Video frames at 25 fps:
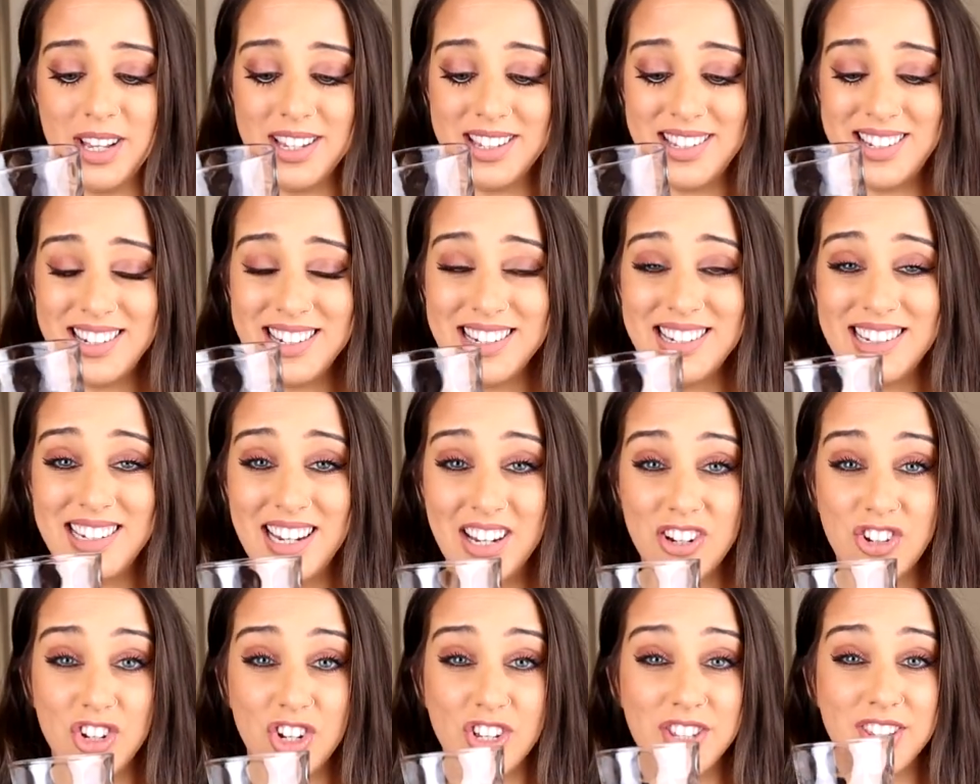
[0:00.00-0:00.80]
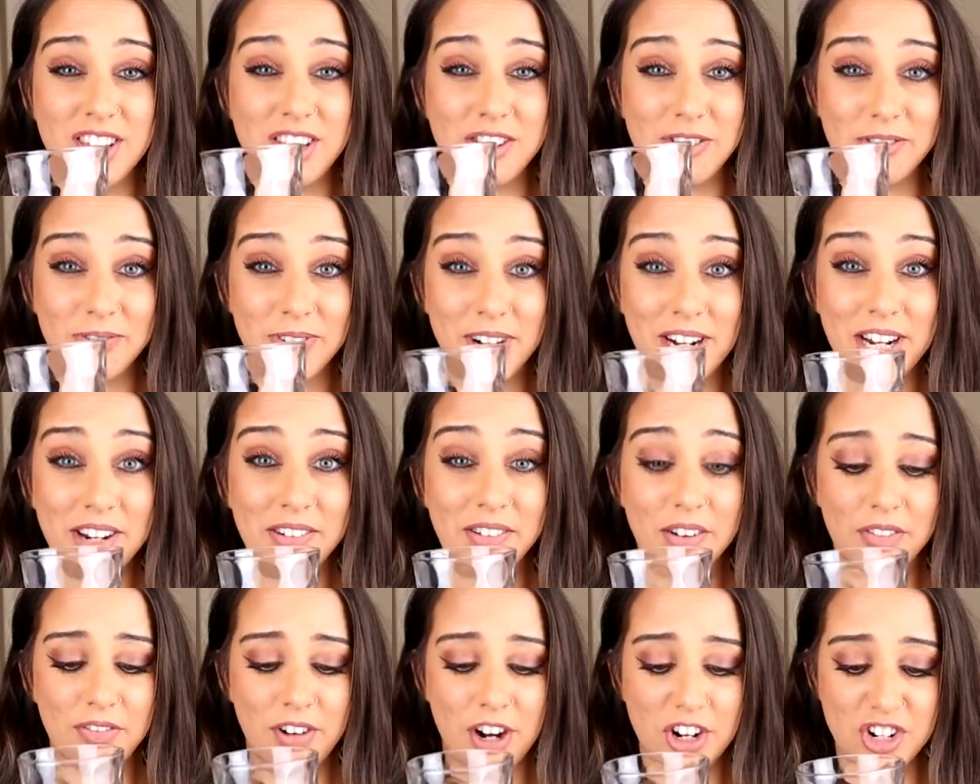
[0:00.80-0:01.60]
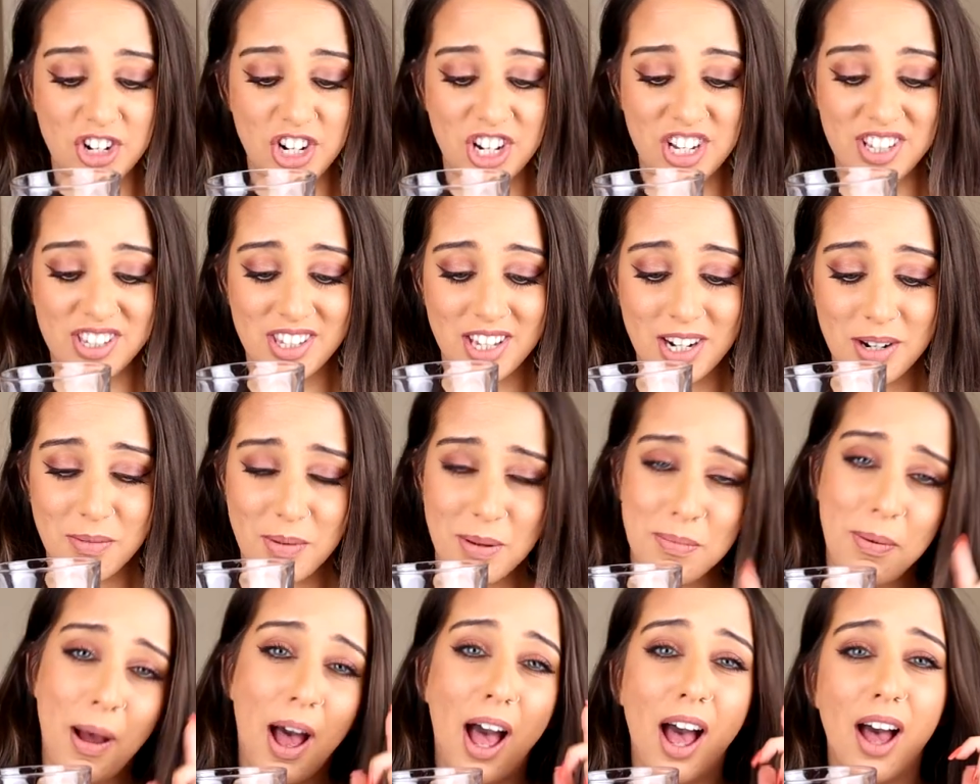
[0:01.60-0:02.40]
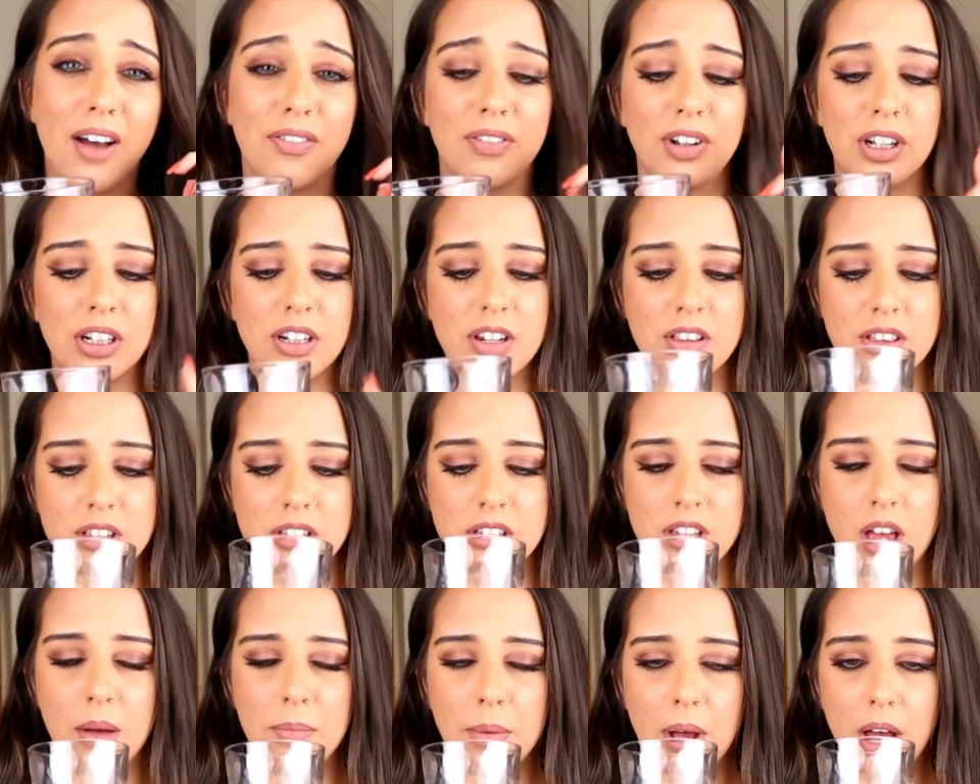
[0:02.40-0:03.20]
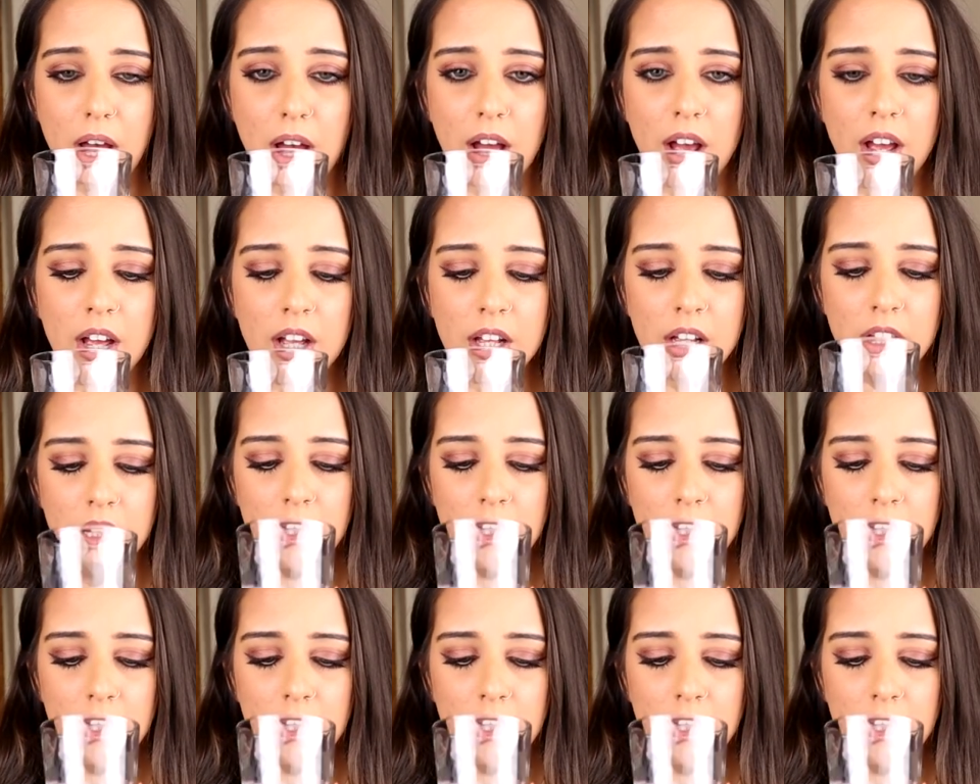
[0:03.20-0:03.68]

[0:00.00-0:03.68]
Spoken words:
It's delicious. It's really refreshing. It's gonna be perfect in the summer.